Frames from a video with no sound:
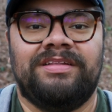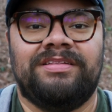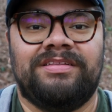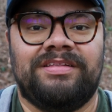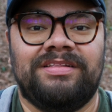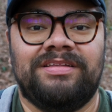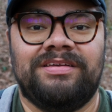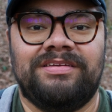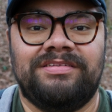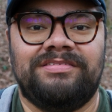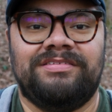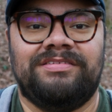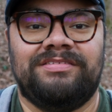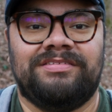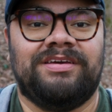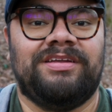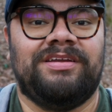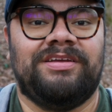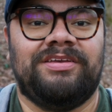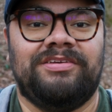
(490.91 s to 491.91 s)
The lens is
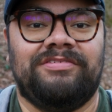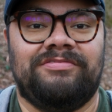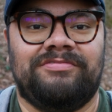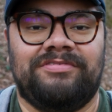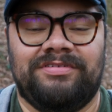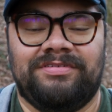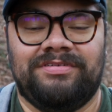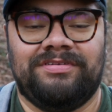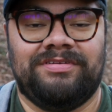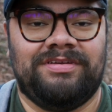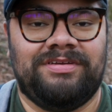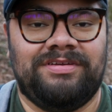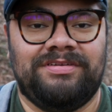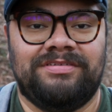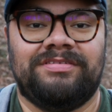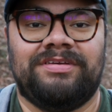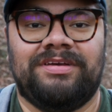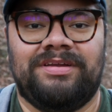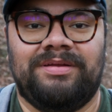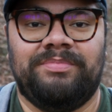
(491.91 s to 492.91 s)
kind of huge. It
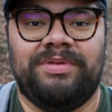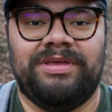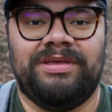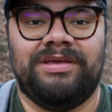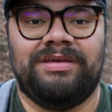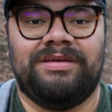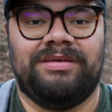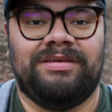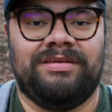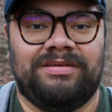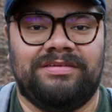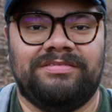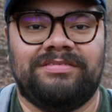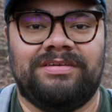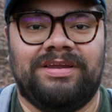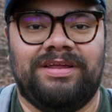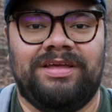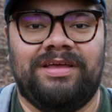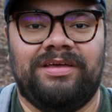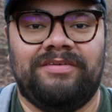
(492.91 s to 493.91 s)
is kind of big. It is
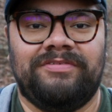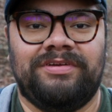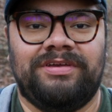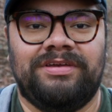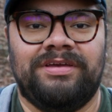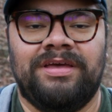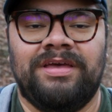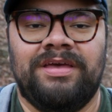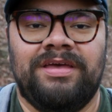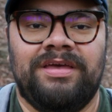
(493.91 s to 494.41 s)
kind of heavy.